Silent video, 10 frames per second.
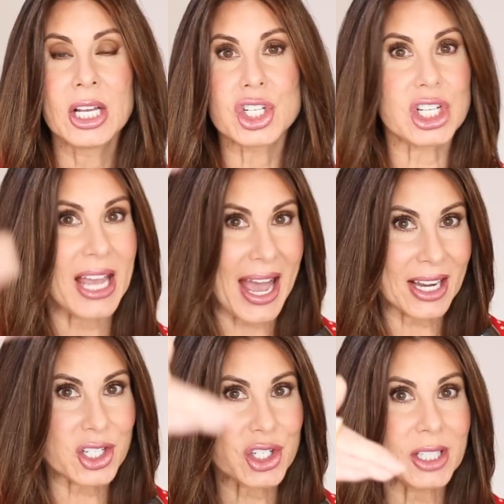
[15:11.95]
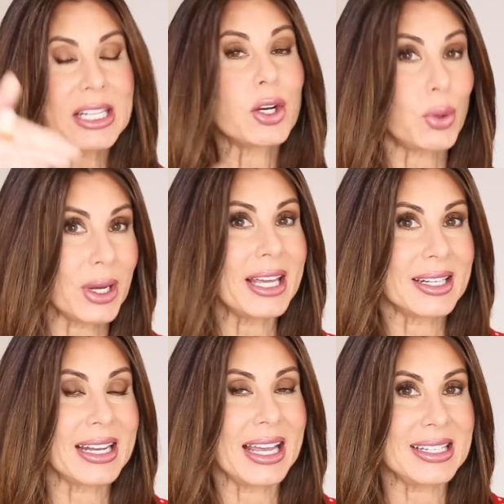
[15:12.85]
She actually
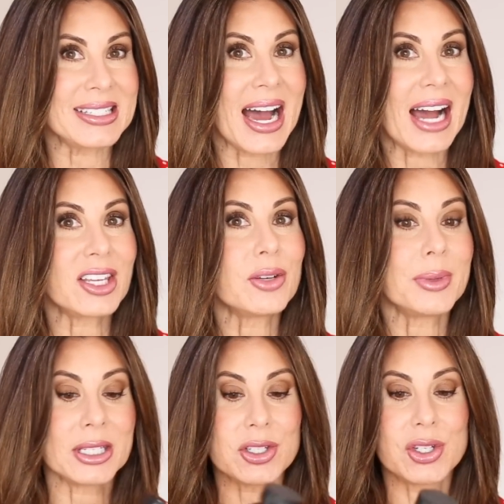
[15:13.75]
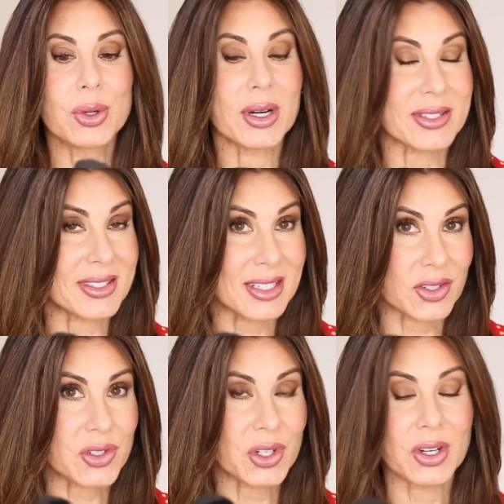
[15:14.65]
created a document to
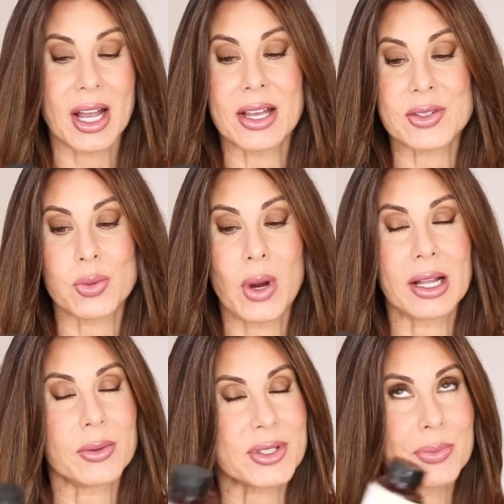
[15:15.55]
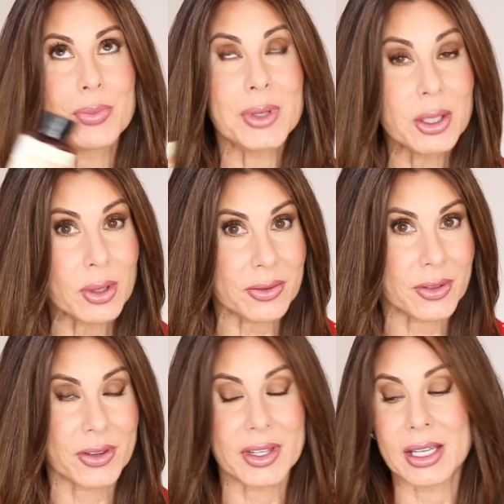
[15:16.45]
assist her as well. It was a
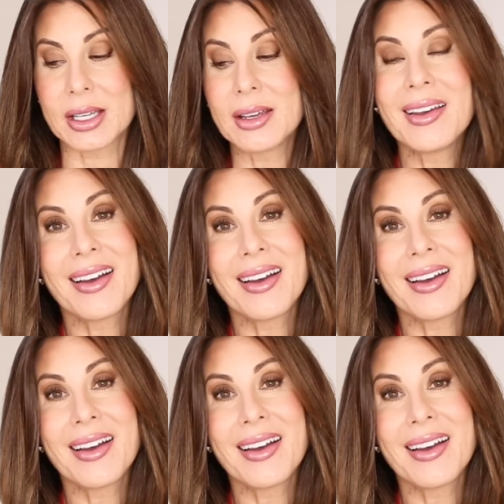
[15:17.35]
beautiful thing.